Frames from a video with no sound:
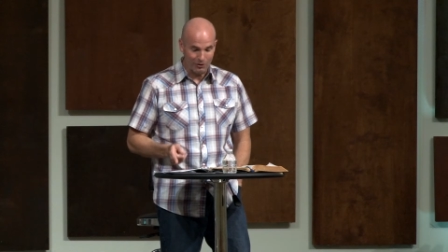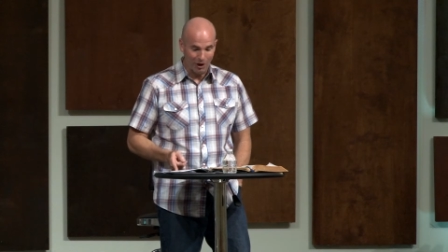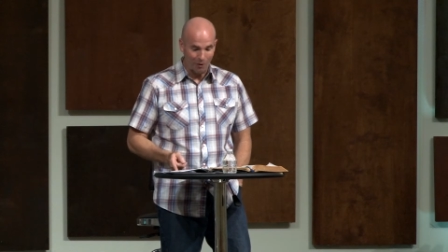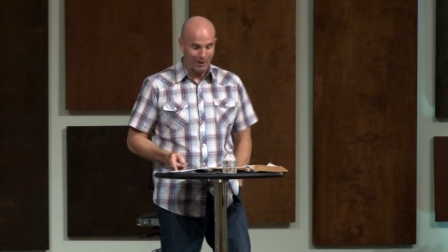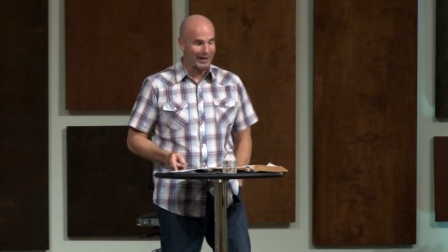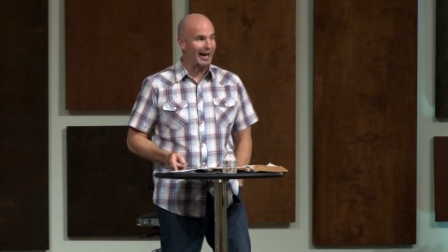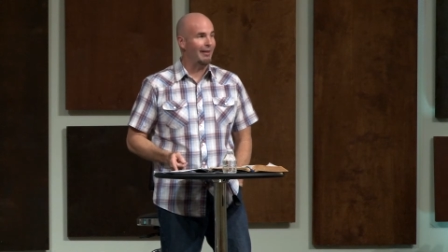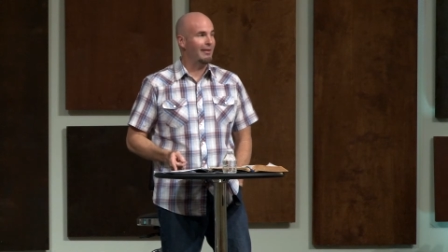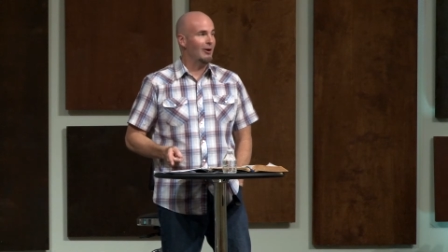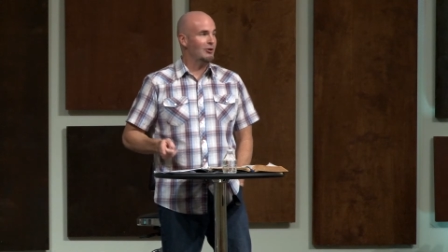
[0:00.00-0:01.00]
going
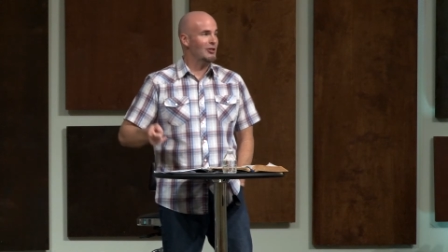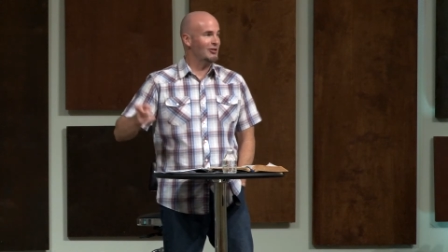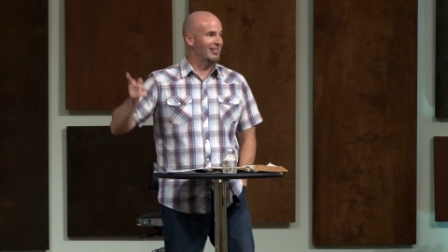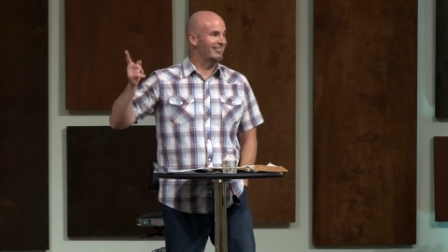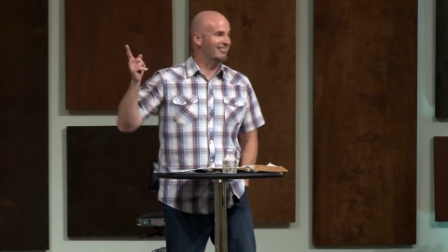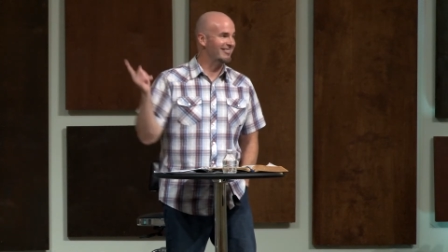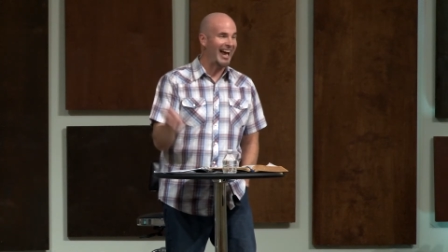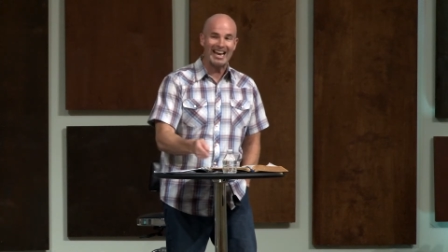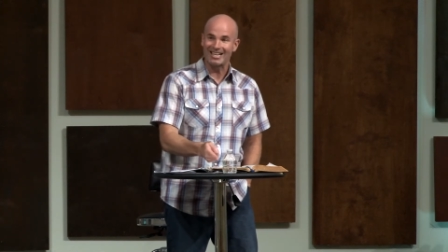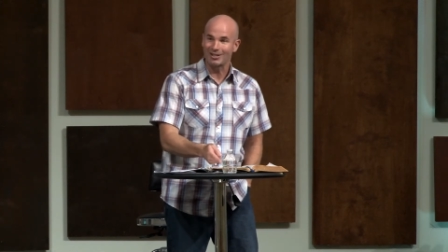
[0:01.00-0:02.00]
and they're just
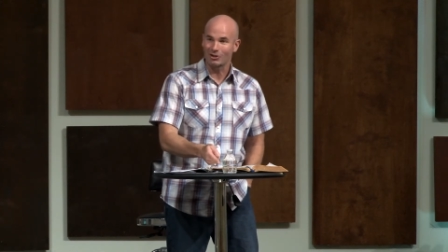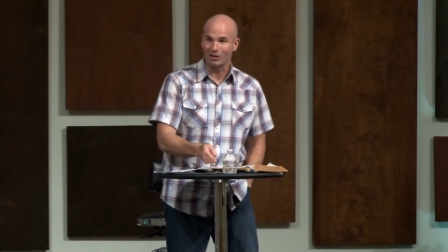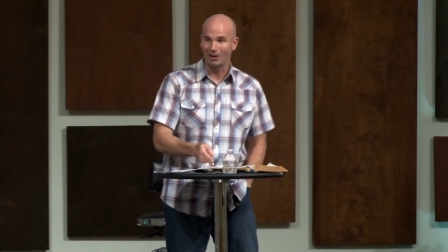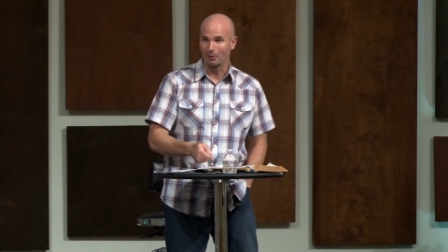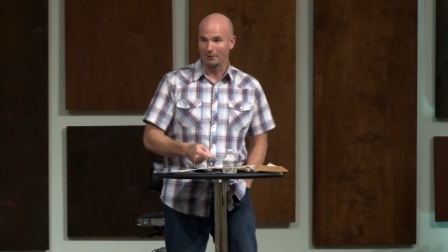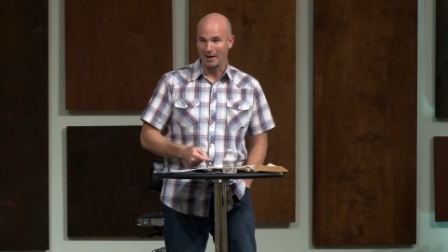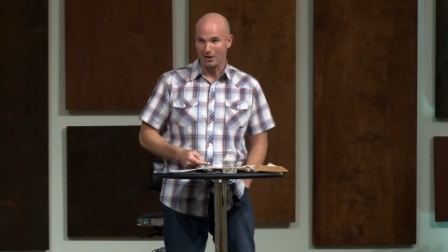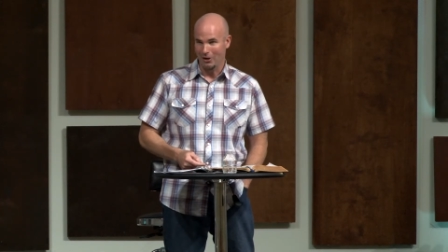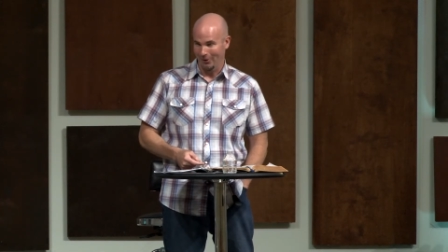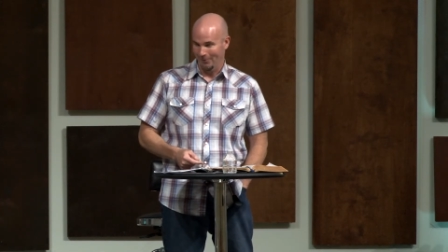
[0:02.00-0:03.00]
excited to share what they
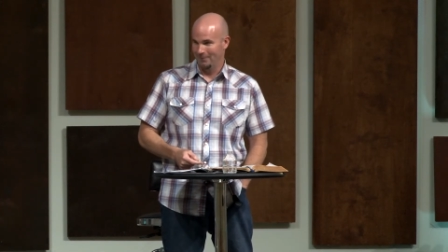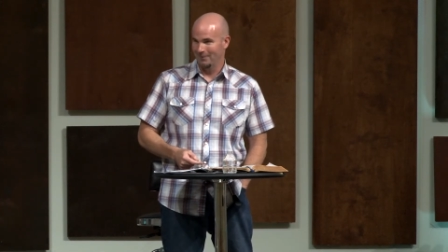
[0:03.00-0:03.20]
know.